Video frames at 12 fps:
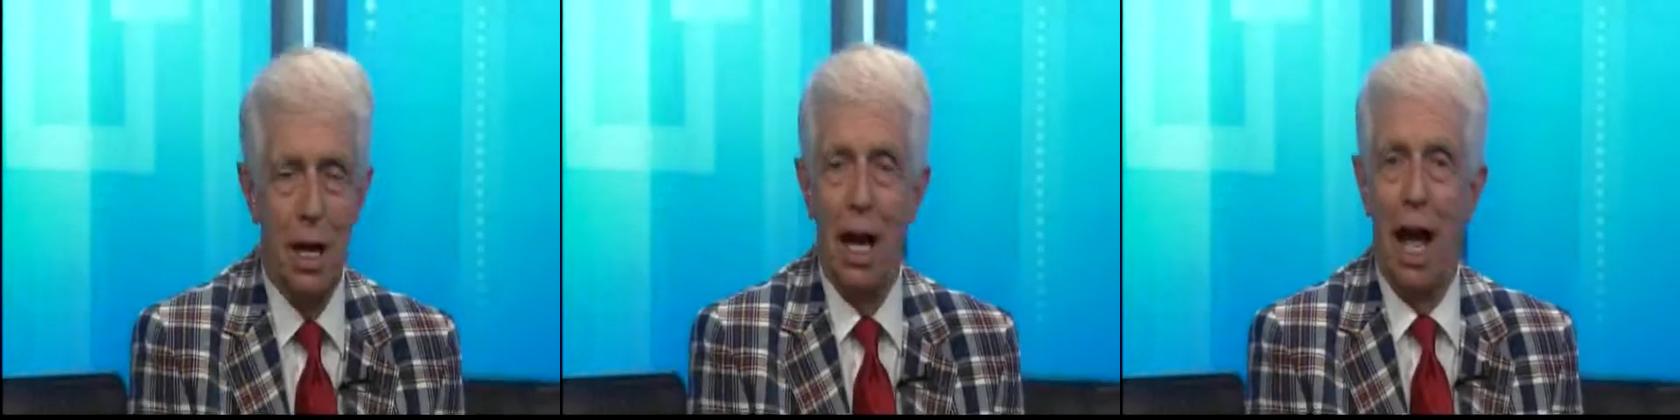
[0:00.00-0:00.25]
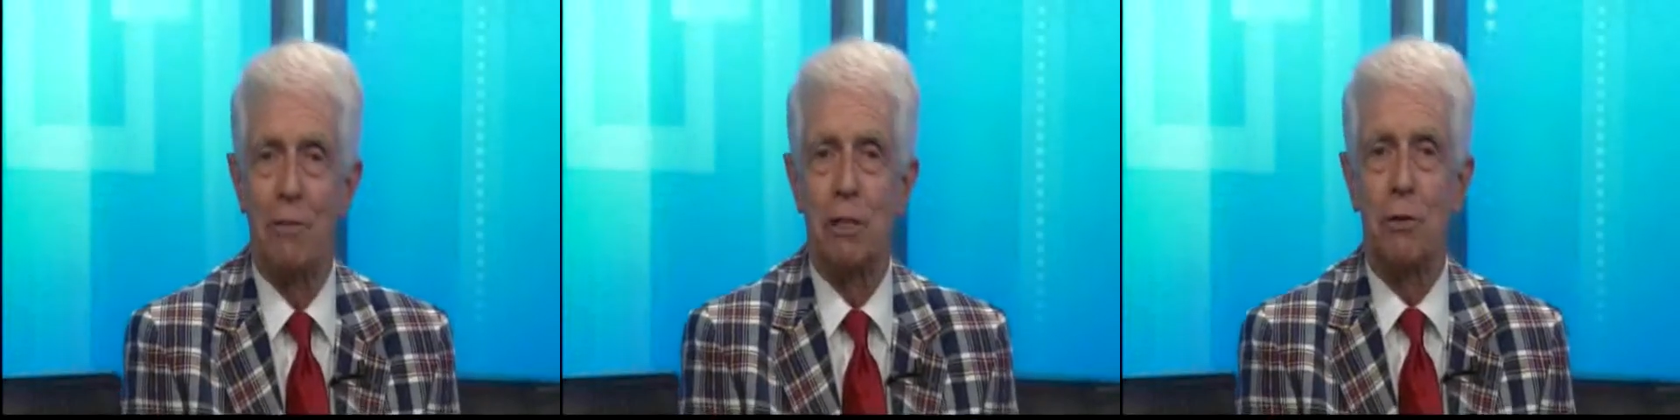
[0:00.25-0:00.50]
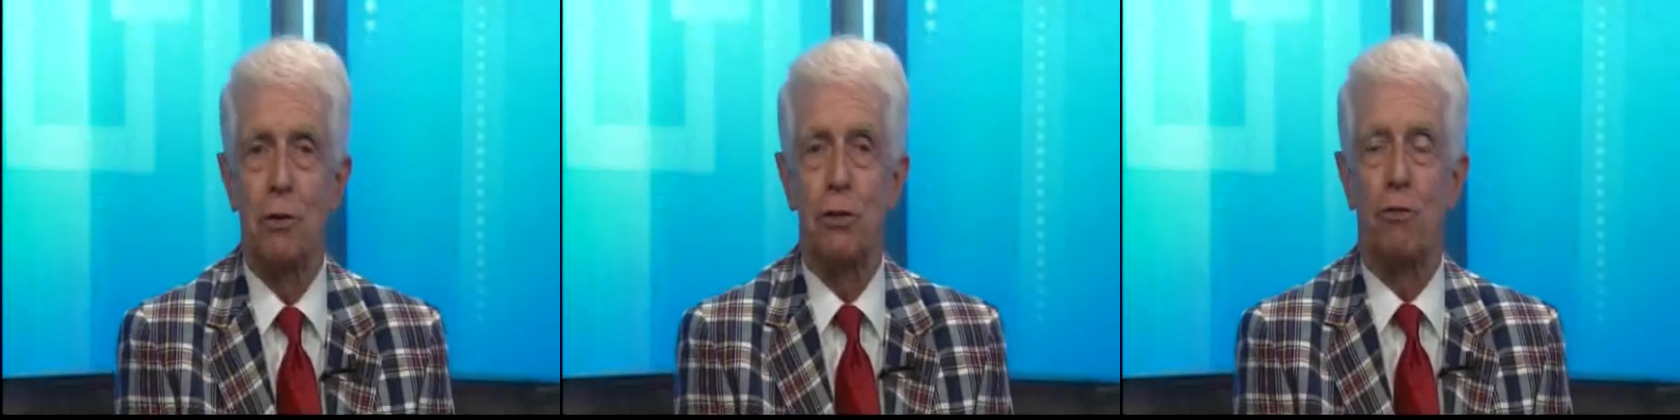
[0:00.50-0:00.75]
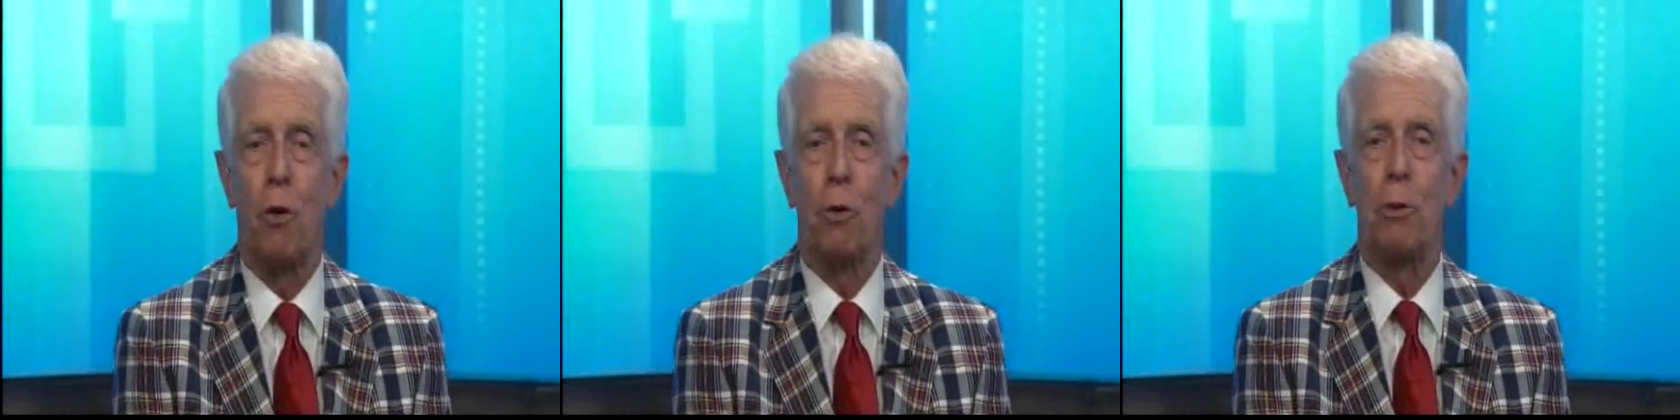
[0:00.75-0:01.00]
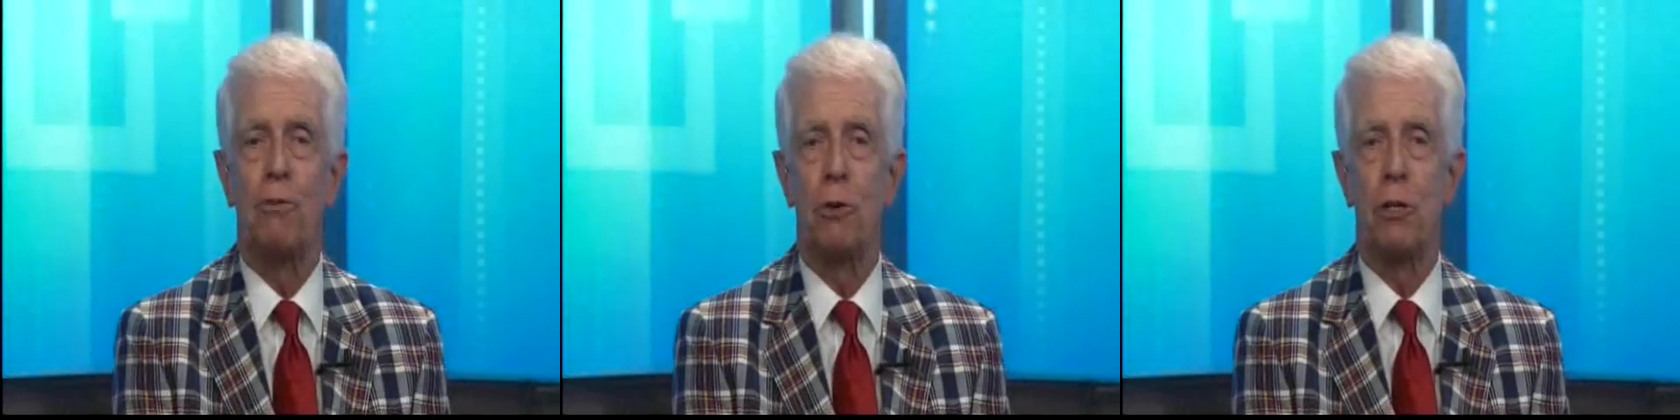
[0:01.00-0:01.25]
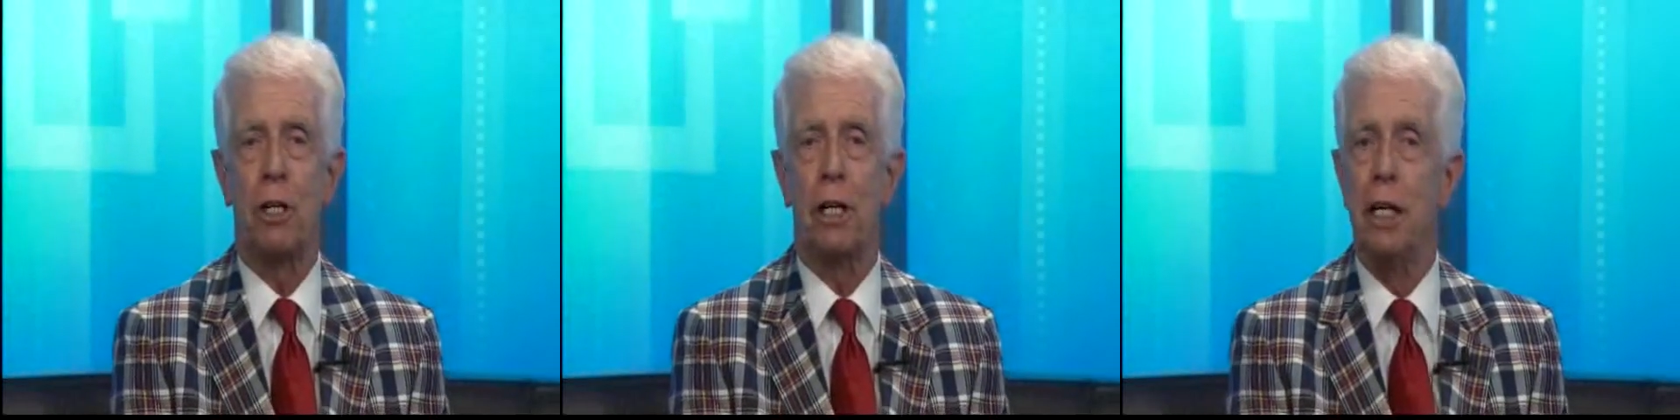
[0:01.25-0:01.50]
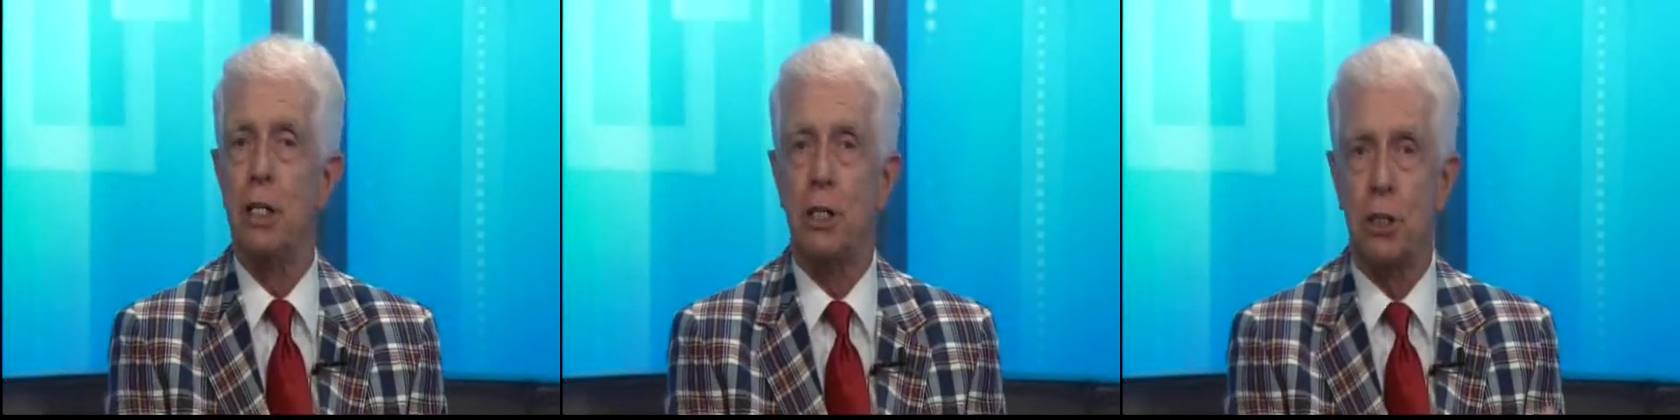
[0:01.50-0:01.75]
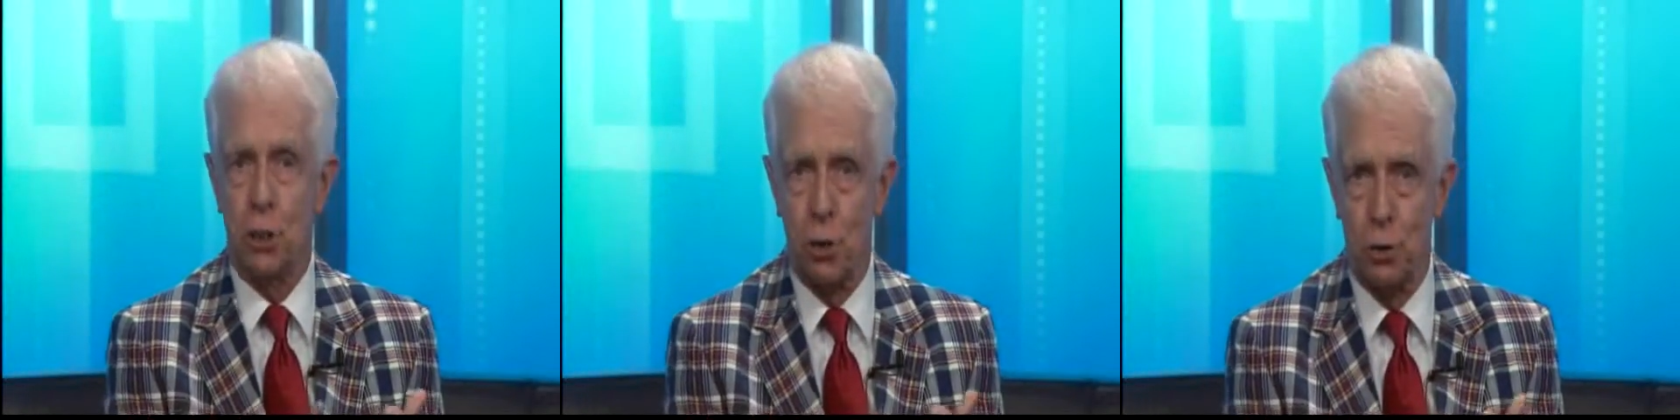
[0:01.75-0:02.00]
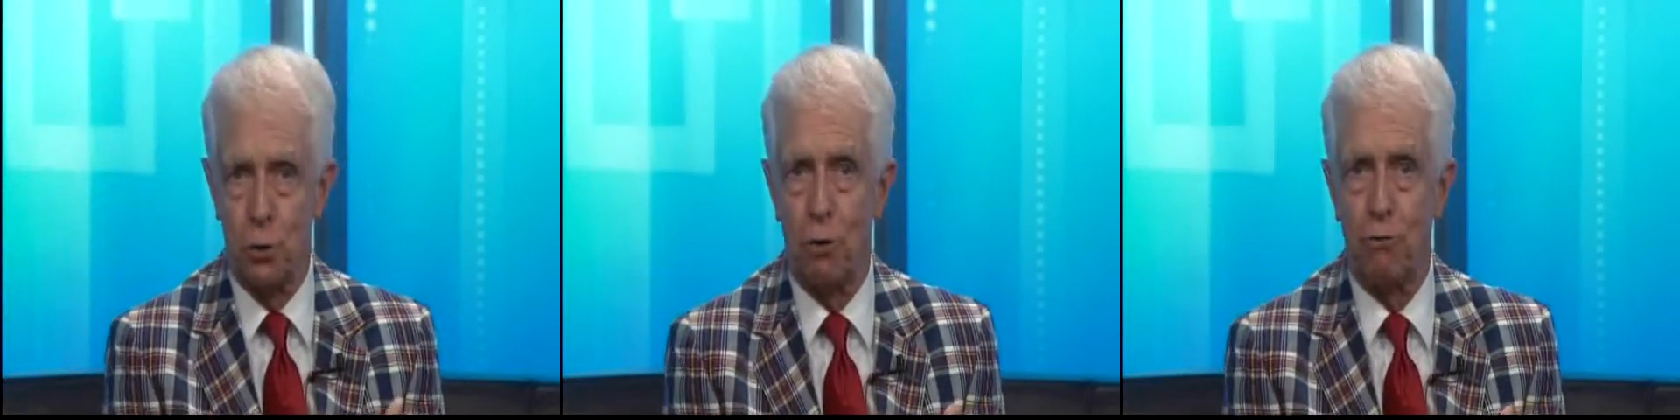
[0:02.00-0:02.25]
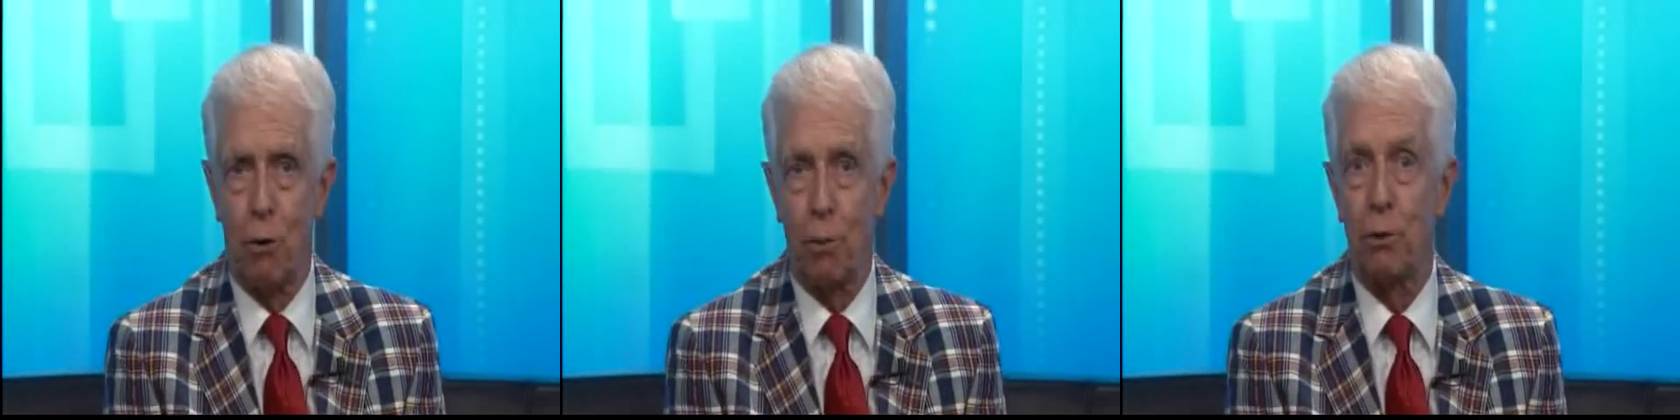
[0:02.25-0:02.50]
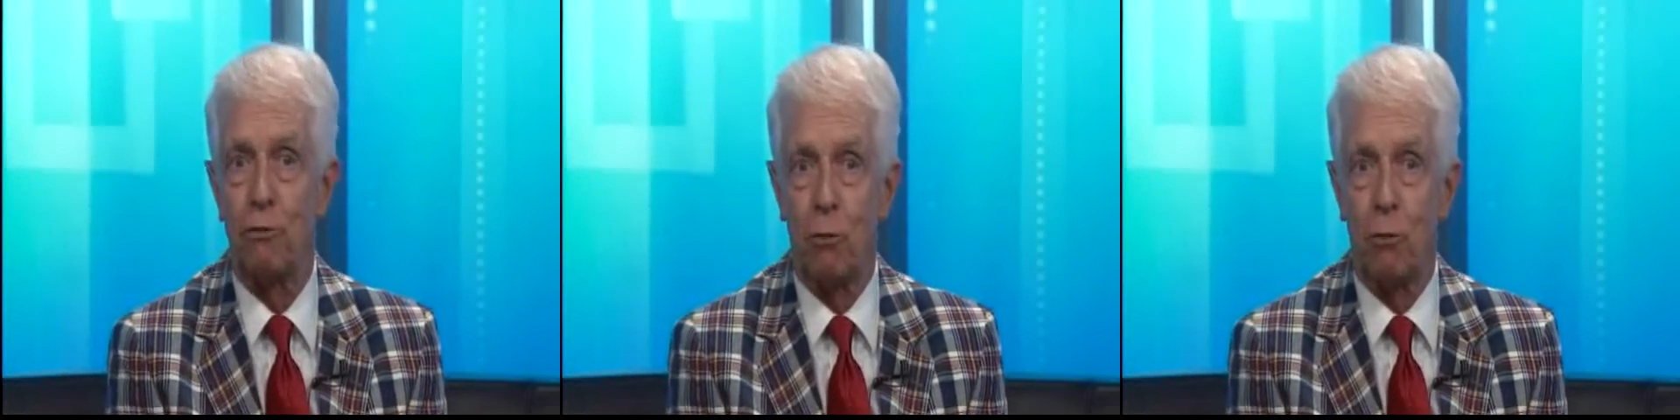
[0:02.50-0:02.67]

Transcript: Evansville's former First Lady, she's also a former